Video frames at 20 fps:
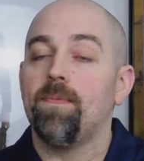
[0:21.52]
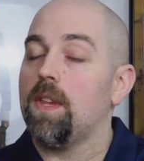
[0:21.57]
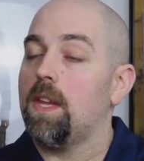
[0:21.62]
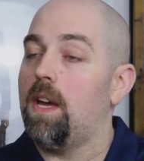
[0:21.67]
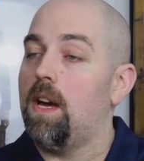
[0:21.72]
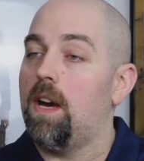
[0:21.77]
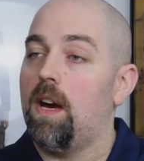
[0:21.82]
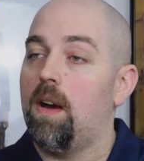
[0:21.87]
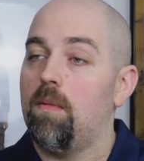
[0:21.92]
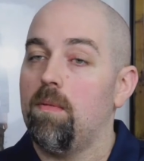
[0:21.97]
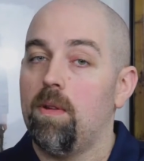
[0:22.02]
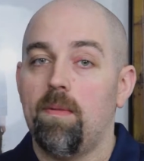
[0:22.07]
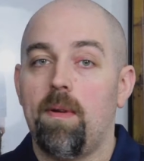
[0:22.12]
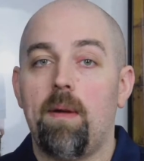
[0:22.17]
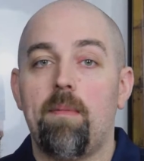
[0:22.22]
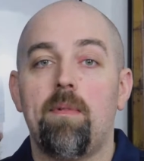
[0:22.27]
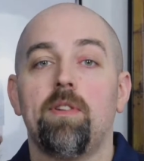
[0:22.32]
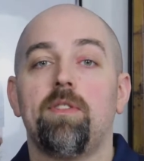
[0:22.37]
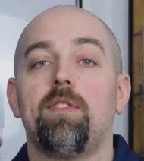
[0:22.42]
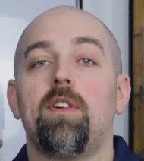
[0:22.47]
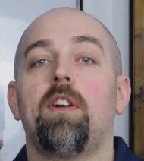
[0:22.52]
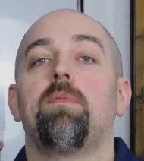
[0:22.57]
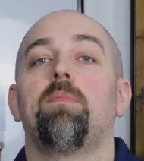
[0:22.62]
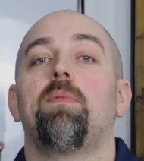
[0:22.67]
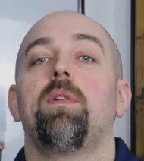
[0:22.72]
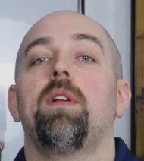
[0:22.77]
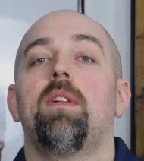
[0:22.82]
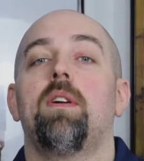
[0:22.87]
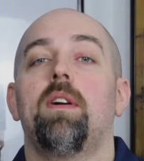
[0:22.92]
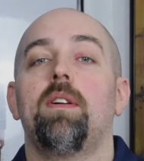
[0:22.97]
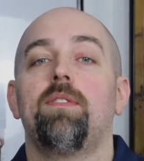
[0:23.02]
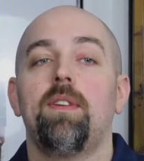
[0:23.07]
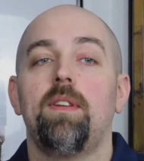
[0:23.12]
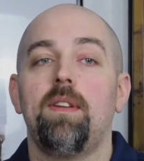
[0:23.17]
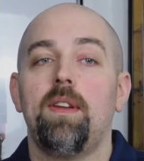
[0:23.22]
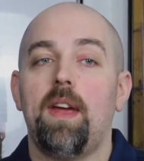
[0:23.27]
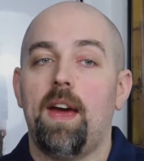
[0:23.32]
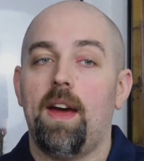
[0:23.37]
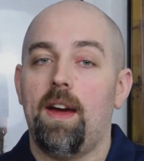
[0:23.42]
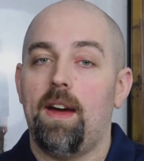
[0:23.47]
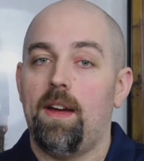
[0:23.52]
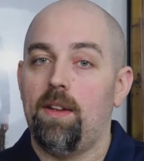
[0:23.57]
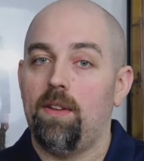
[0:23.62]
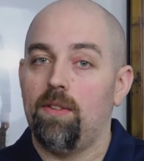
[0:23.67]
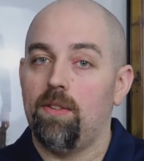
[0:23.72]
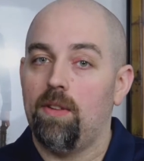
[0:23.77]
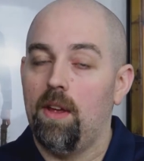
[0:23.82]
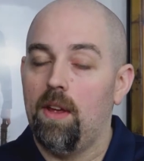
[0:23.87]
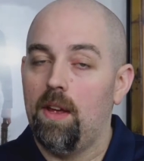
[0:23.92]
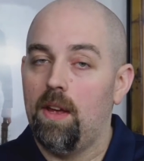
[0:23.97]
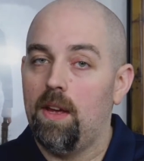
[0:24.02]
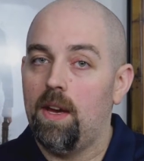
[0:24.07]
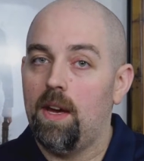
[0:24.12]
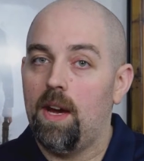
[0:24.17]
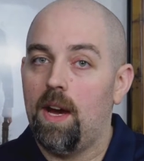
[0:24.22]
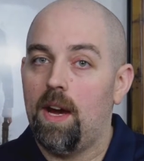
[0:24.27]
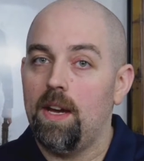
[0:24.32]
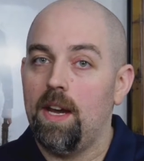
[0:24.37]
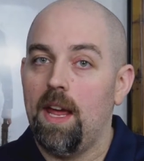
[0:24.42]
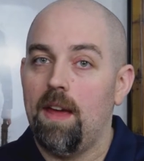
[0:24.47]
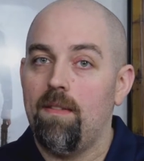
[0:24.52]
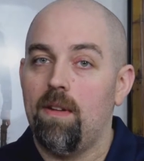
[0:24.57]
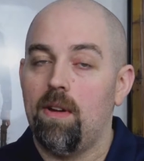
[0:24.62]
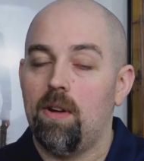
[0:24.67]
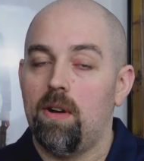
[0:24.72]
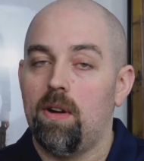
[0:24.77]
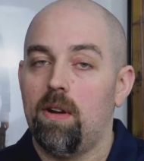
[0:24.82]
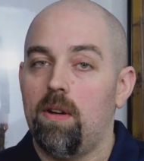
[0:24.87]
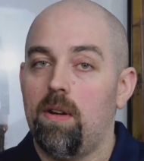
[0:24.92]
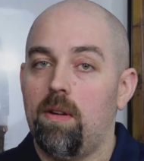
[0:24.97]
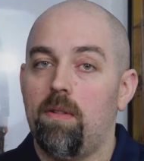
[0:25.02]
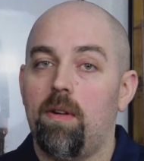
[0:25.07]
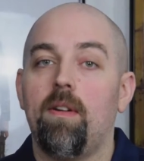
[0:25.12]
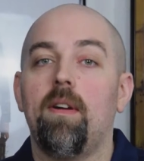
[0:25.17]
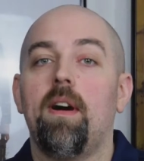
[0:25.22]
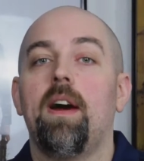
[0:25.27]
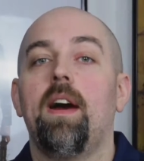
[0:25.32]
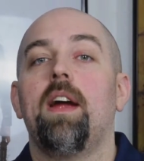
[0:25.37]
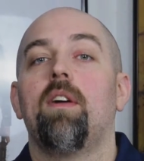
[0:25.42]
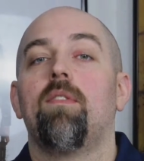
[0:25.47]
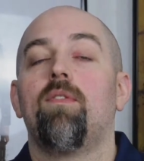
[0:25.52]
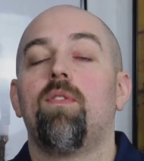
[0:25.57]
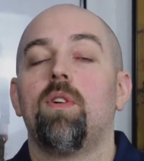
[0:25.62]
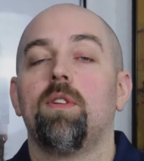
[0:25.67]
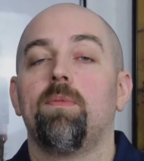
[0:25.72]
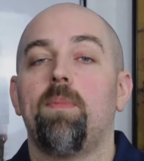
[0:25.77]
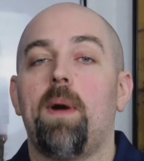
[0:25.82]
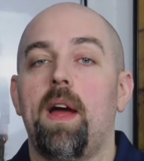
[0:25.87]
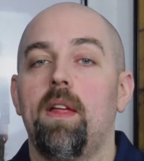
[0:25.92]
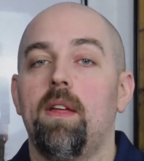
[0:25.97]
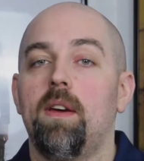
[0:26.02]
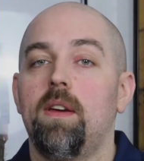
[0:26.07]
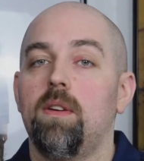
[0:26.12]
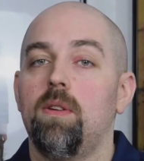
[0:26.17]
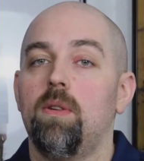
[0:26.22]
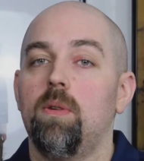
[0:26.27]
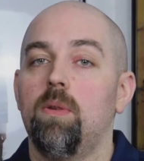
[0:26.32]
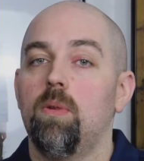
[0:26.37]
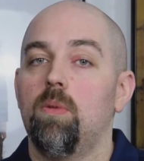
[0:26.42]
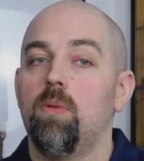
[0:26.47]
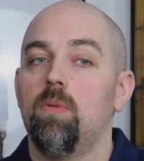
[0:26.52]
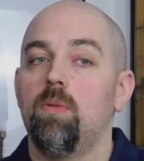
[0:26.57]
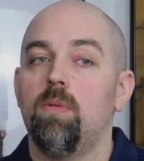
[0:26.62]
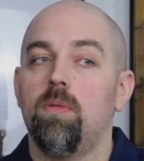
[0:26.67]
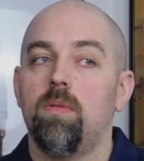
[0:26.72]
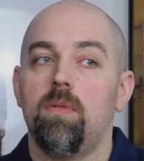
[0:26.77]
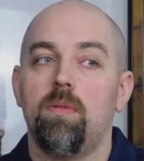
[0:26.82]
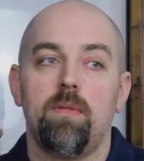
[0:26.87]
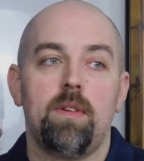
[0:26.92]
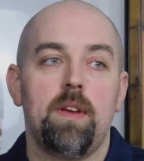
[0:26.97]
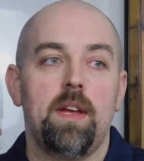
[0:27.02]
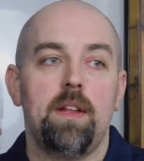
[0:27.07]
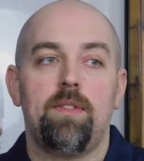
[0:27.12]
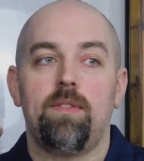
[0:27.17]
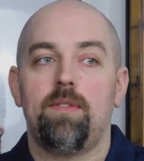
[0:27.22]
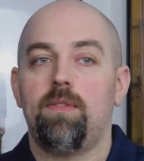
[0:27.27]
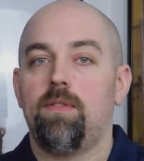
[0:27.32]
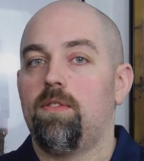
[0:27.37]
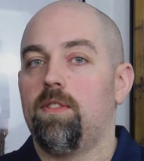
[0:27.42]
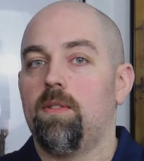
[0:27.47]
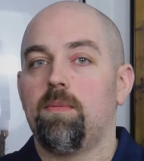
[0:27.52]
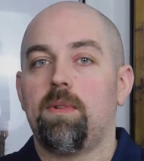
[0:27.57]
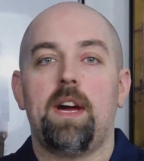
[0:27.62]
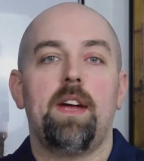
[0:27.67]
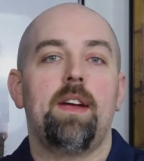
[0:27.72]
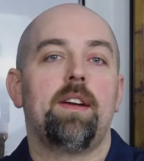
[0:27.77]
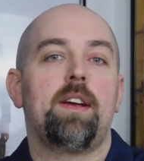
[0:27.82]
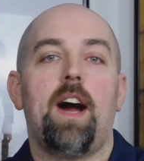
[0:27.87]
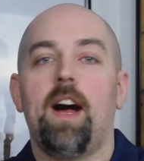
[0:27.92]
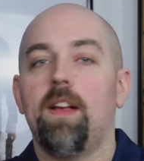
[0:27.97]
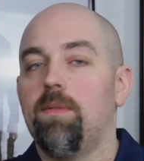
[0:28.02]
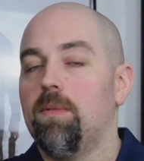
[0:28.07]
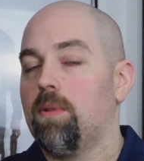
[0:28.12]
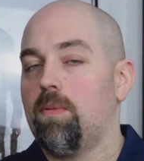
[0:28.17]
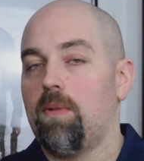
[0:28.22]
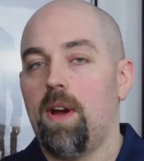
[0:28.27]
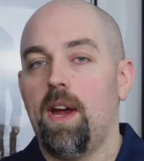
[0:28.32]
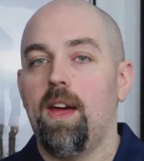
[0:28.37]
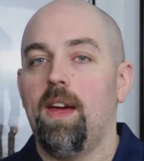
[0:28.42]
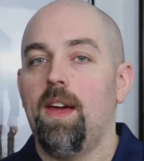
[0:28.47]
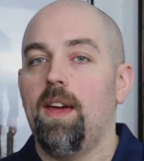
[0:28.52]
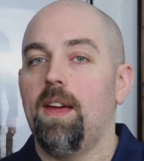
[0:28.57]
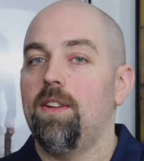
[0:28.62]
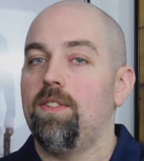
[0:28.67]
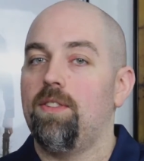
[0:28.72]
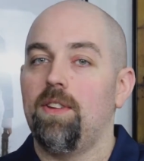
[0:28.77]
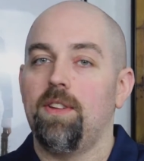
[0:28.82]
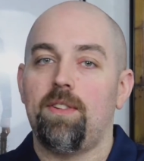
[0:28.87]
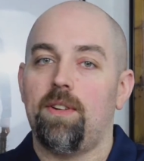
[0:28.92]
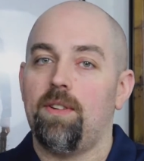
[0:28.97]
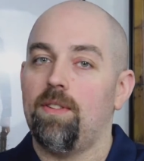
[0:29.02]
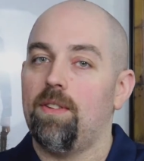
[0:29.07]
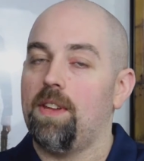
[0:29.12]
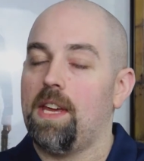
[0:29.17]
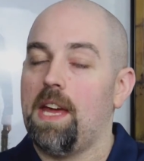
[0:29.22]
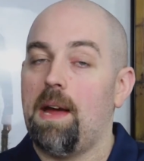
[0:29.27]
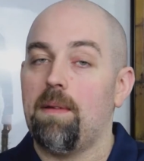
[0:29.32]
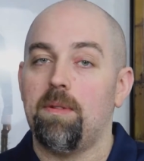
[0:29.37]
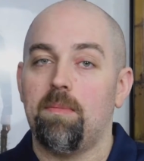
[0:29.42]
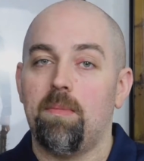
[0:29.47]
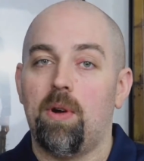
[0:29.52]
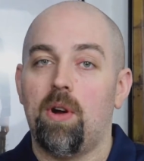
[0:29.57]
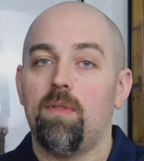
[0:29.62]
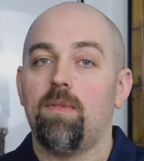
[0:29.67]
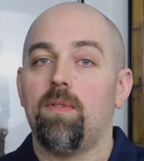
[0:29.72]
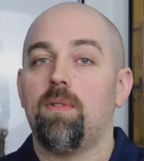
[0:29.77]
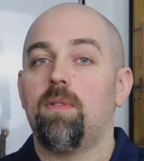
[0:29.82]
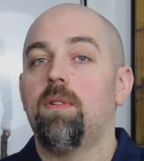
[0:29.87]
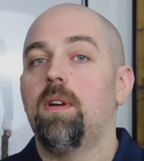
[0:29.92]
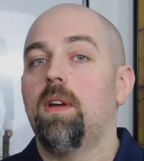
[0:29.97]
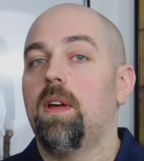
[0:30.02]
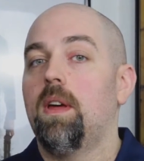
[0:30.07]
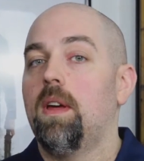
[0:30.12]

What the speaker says: You remember it stars Brie Larson as a Navy or a Air Force pilot who gets some kind of cosmic ray and she turns into Captain Marvel.